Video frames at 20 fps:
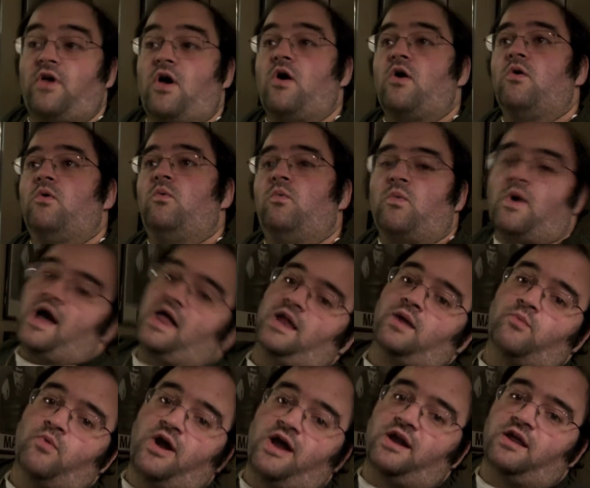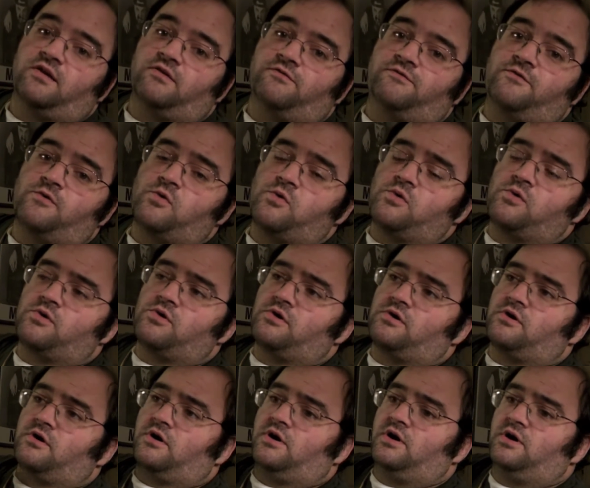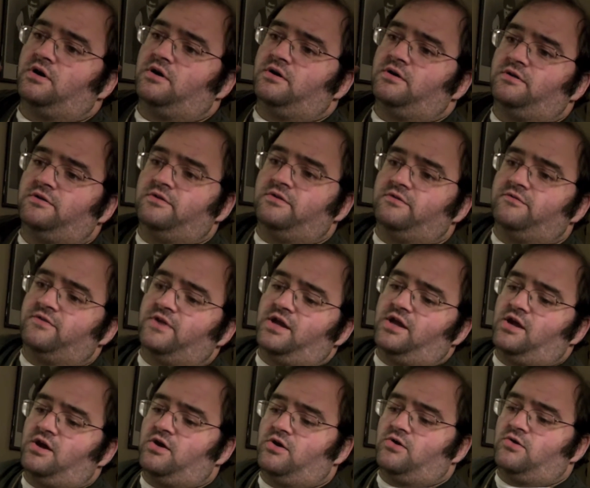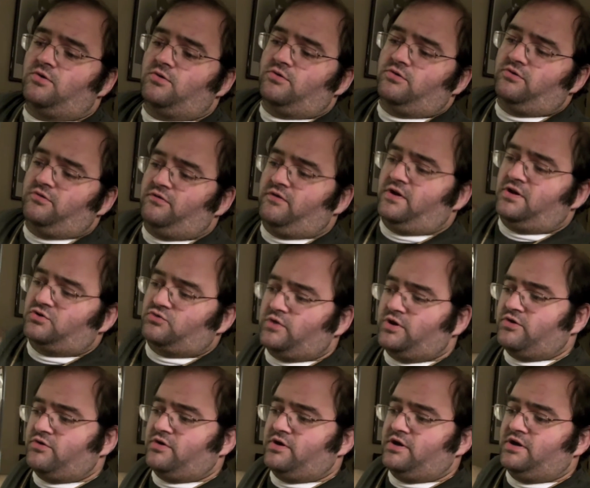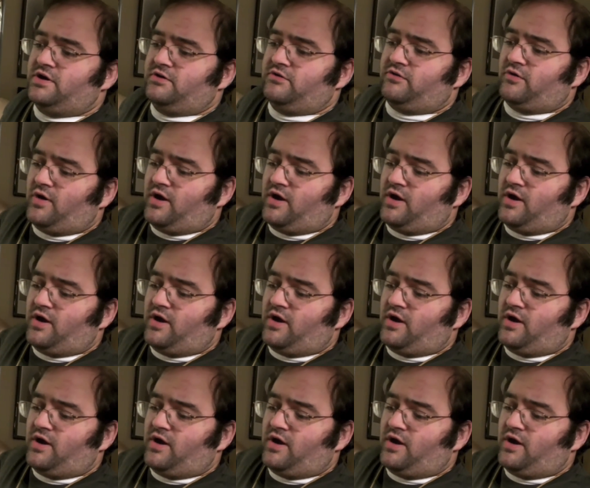So while I'm waiting for the video to finish rendering